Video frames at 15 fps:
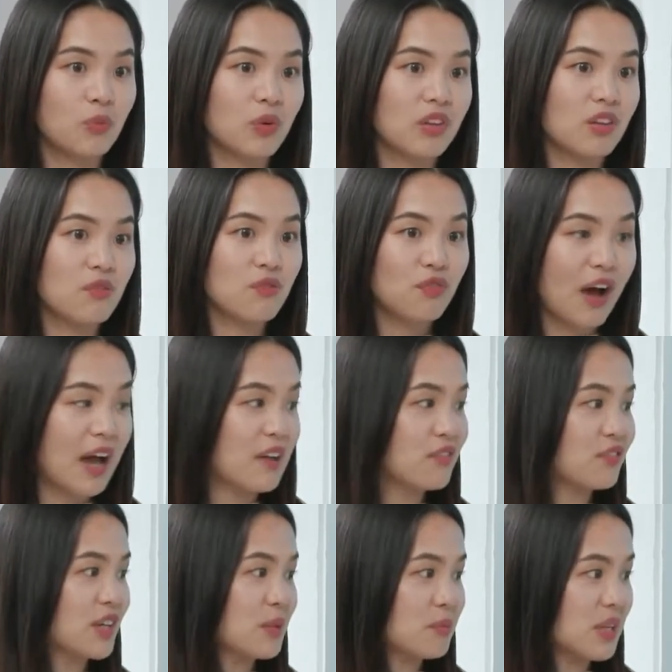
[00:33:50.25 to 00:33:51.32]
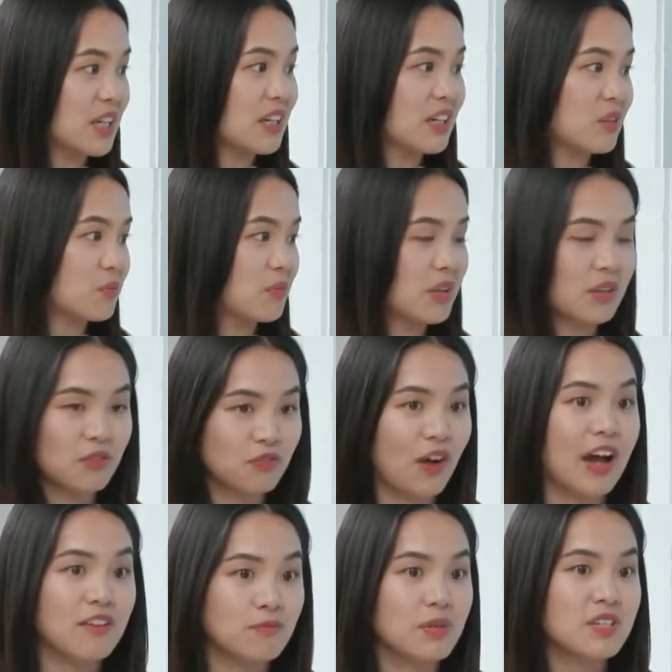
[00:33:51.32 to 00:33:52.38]
within
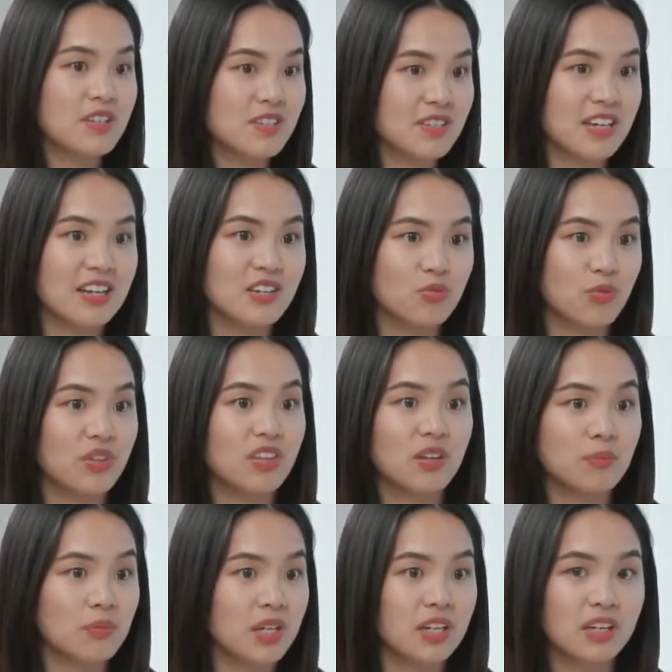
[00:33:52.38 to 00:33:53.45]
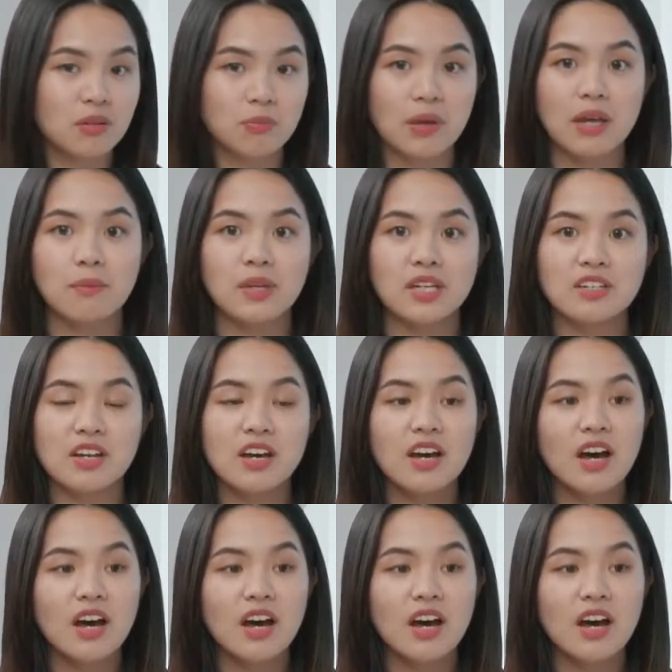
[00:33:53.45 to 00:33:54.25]
5 business days with immediate payment,